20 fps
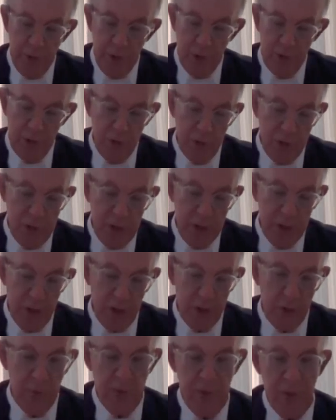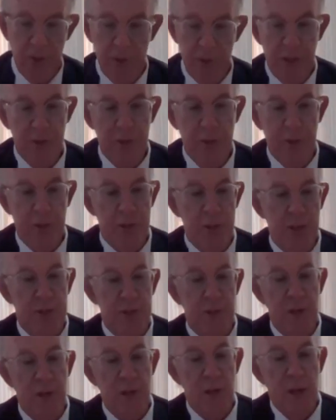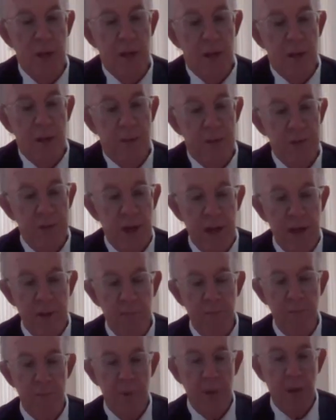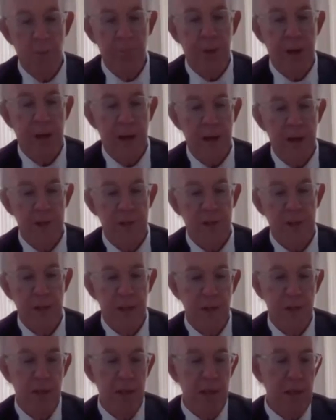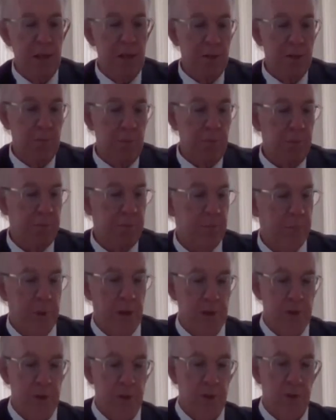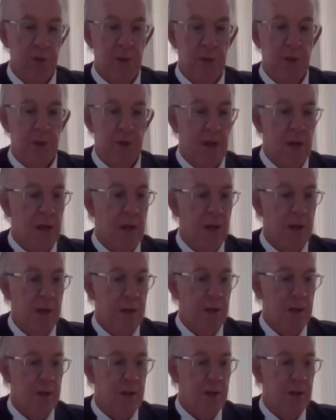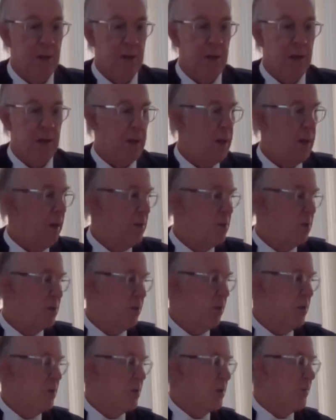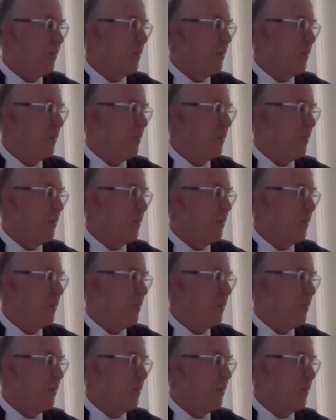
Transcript: persons he dealt with, etc., etc. The same applies in the present instance.